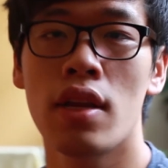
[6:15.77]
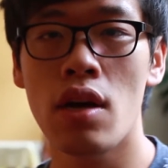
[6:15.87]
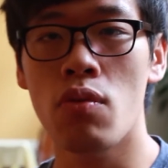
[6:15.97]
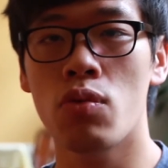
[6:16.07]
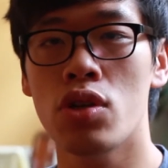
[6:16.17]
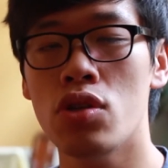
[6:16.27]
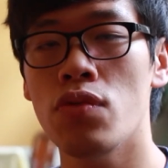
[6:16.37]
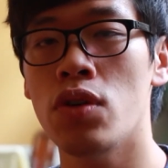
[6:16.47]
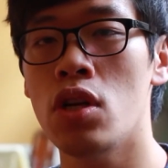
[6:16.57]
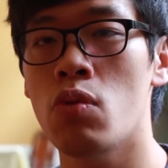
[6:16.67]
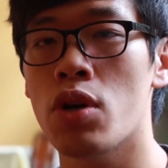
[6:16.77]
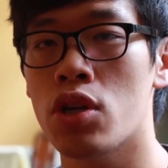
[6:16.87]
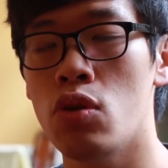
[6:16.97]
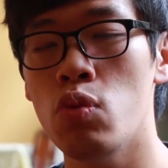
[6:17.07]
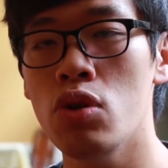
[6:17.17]
Now, when you do video
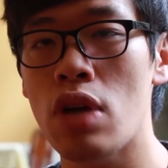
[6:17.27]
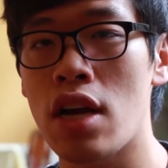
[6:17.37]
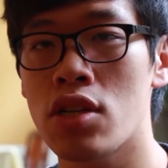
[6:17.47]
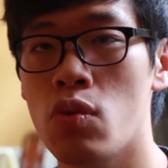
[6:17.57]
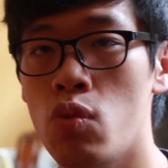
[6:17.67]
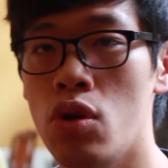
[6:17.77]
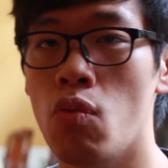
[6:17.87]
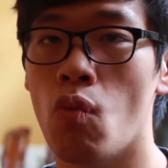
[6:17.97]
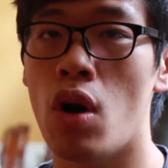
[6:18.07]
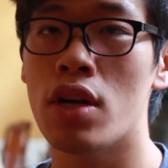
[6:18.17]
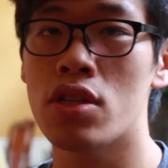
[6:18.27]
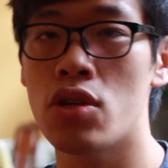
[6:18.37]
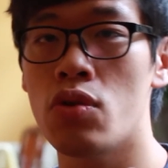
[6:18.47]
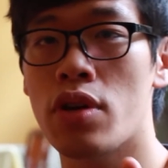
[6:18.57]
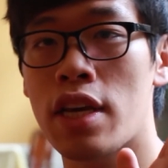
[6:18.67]
work, you wouldn't want
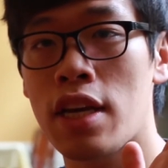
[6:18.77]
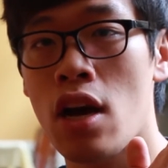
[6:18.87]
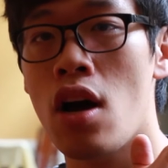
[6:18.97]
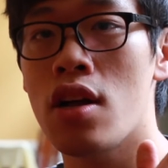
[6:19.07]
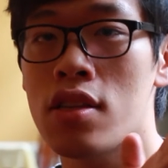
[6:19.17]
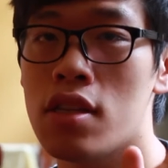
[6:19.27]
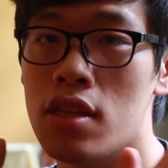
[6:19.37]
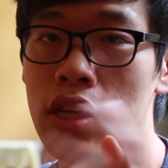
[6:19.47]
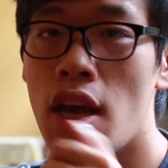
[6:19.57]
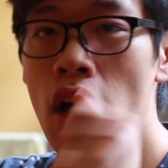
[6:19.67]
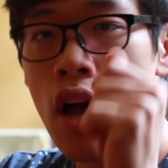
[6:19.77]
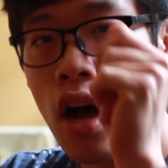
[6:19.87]
to constantly